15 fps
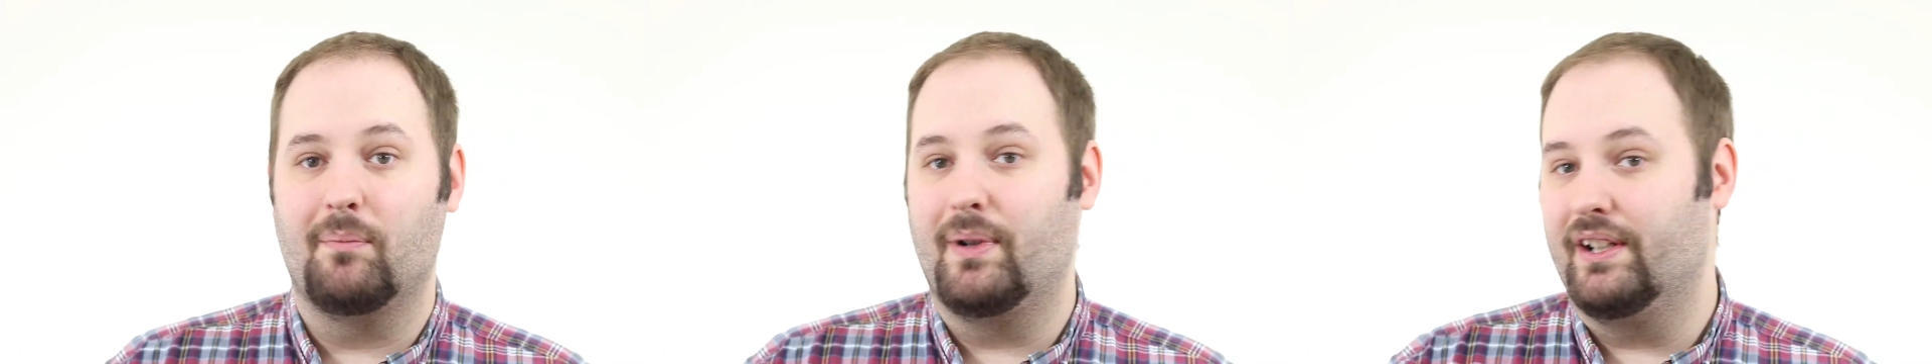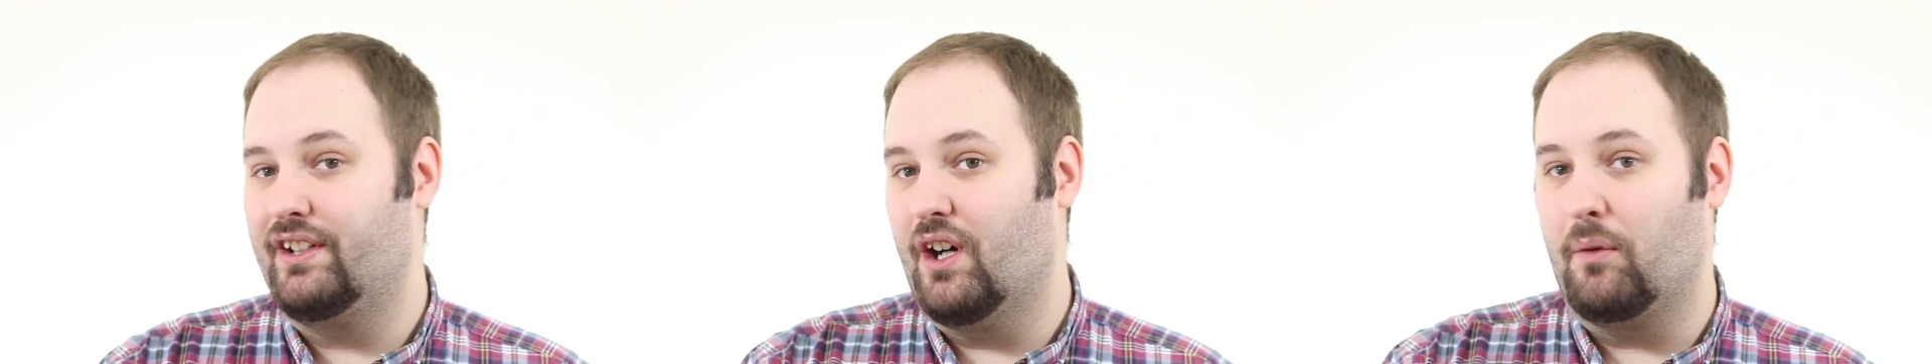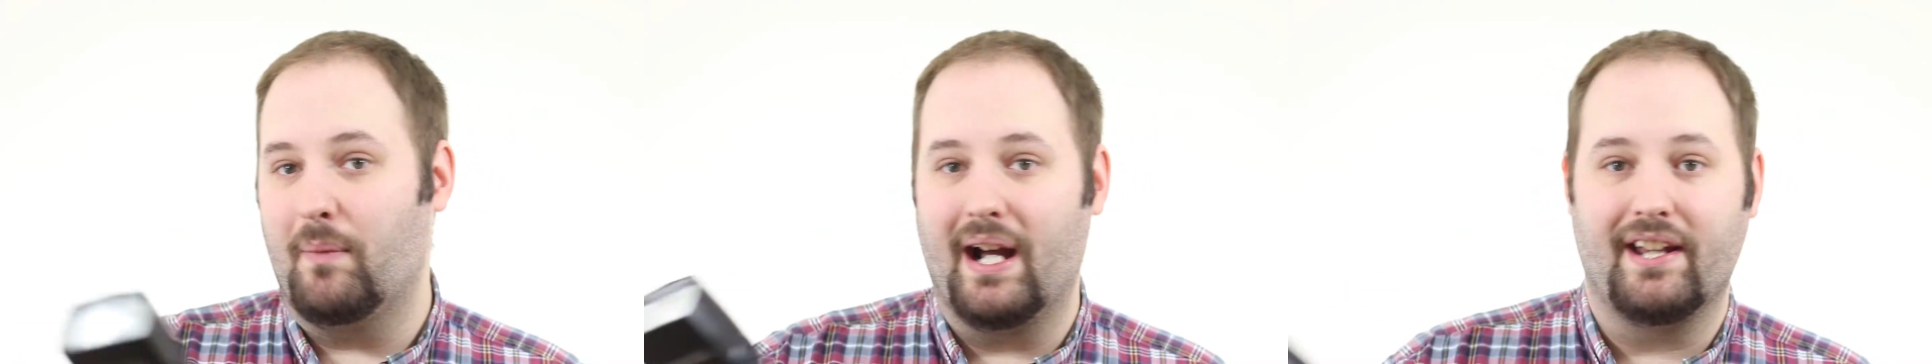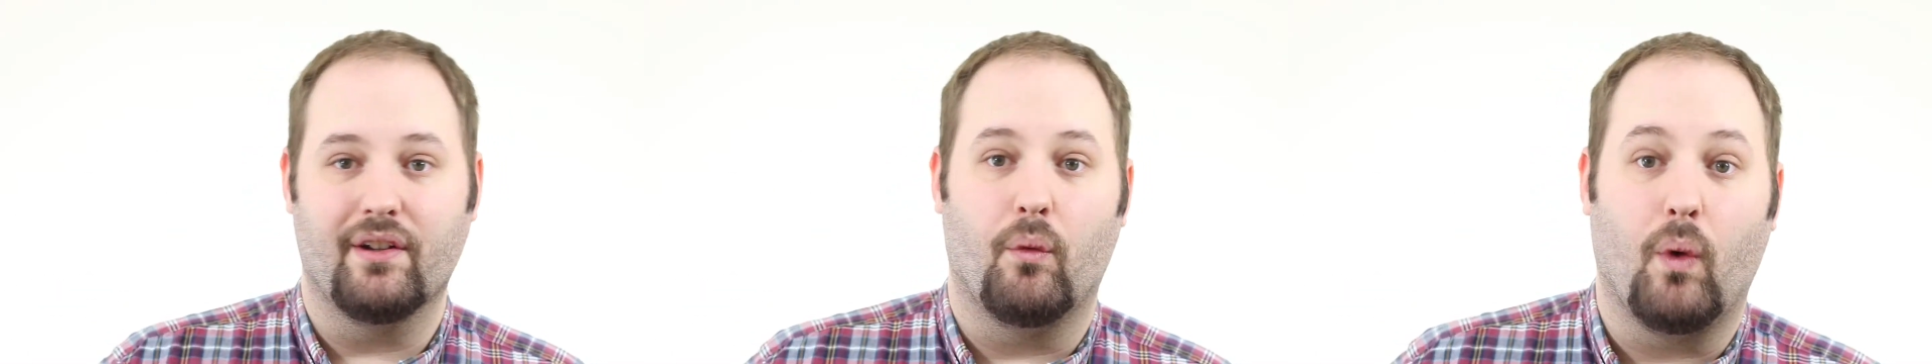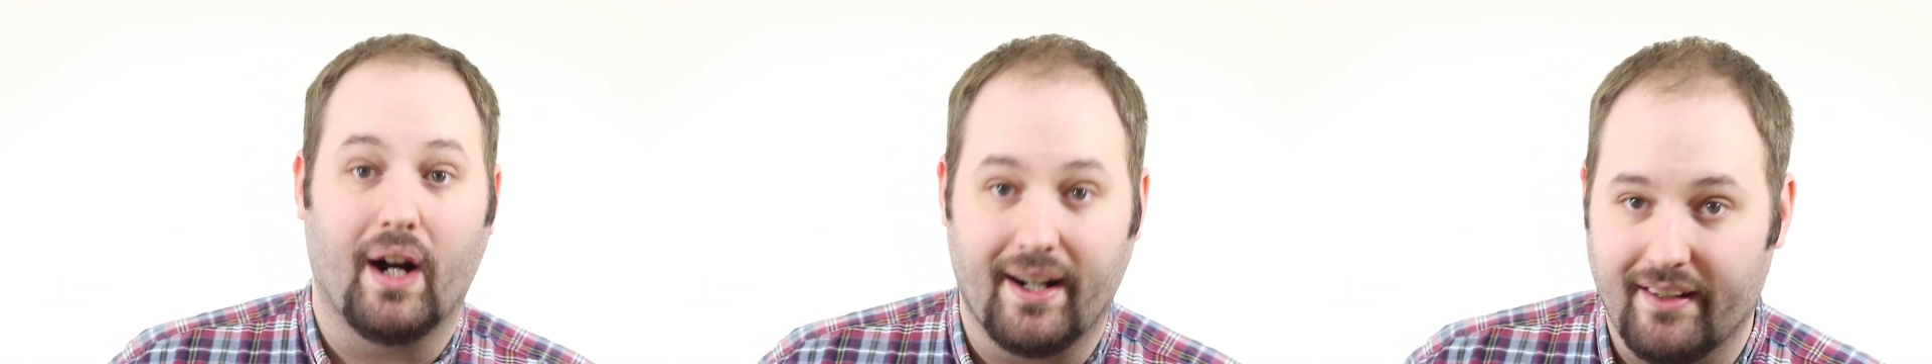but don't mind
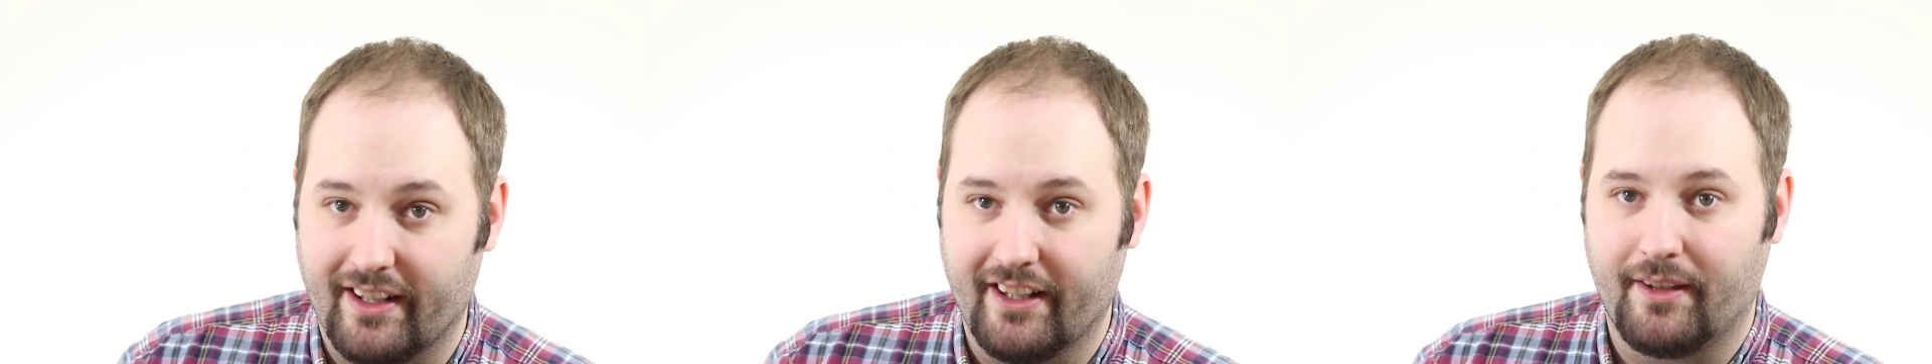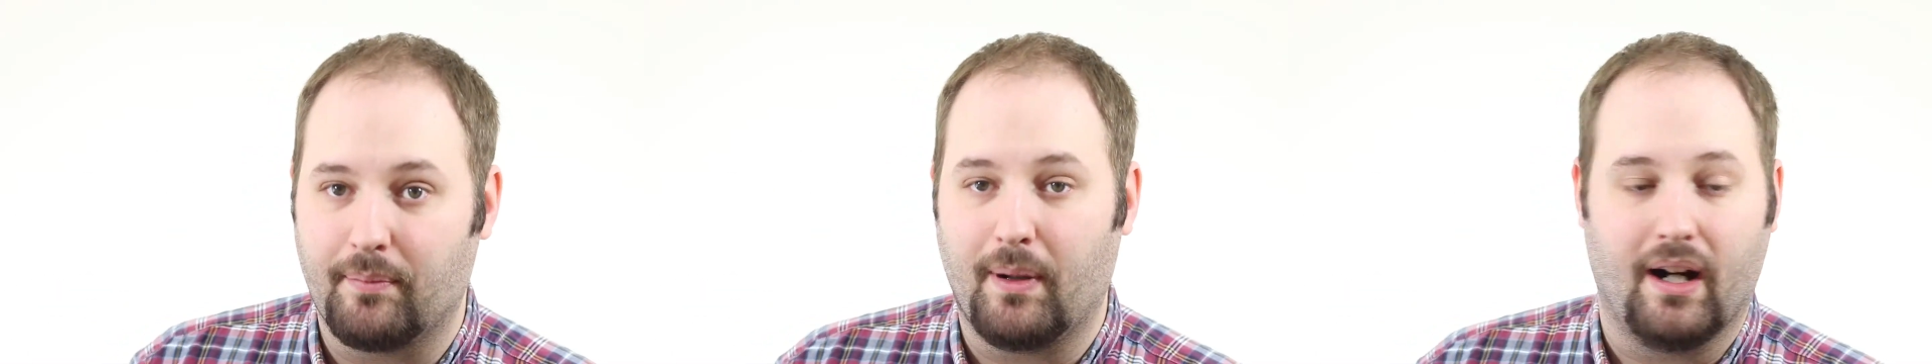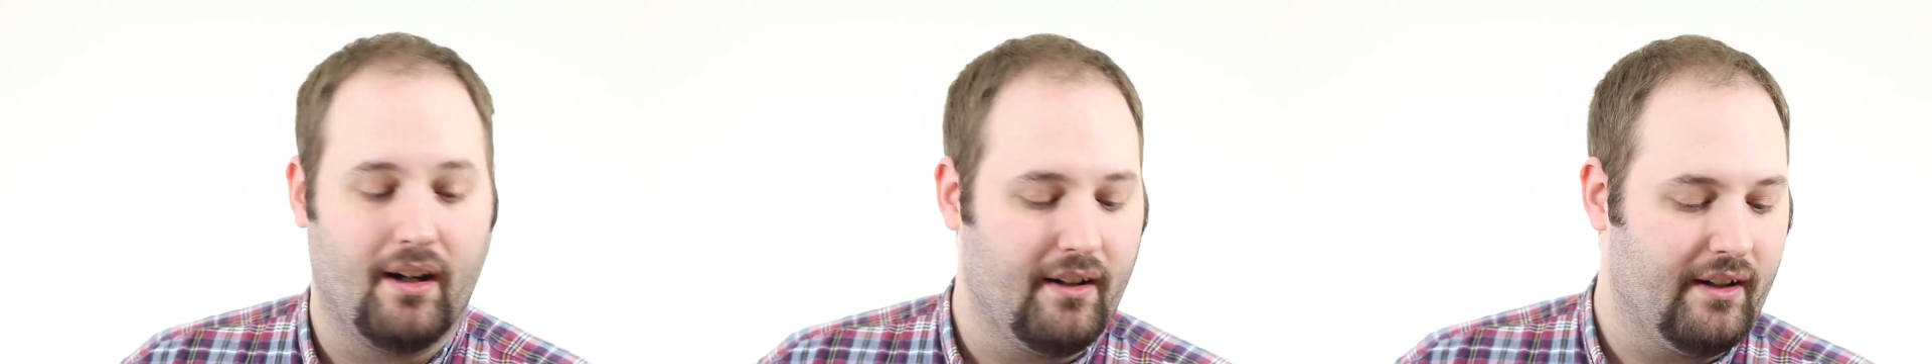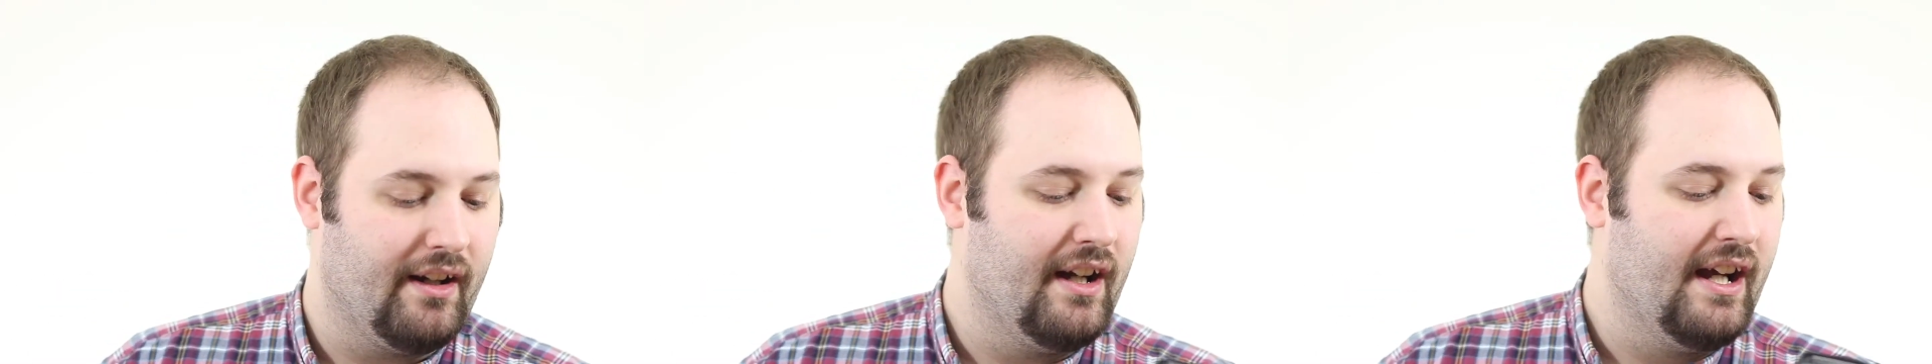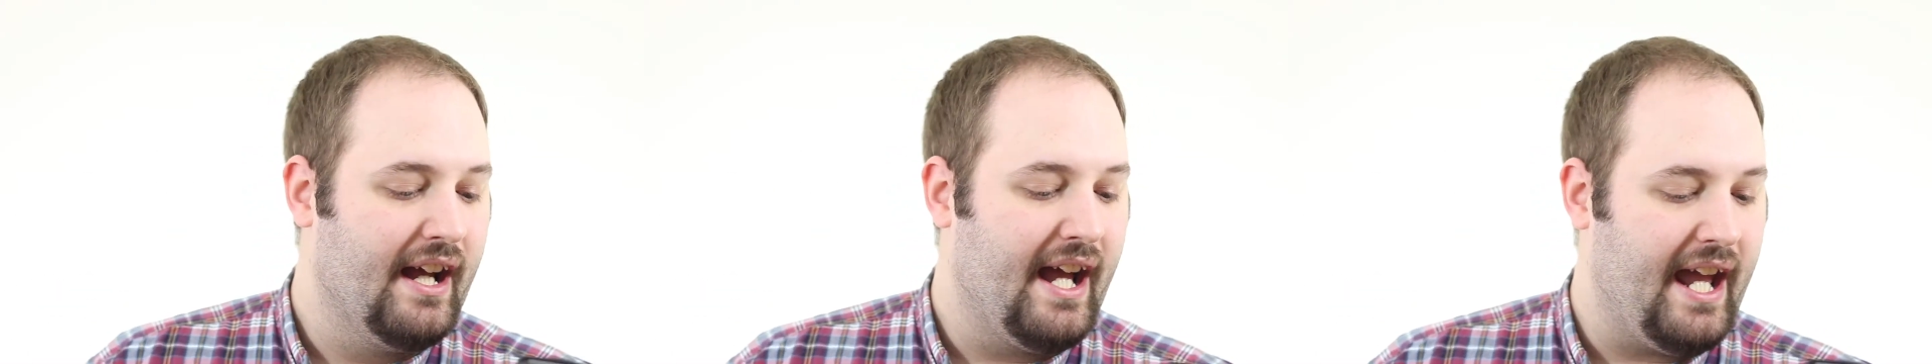the wireless part.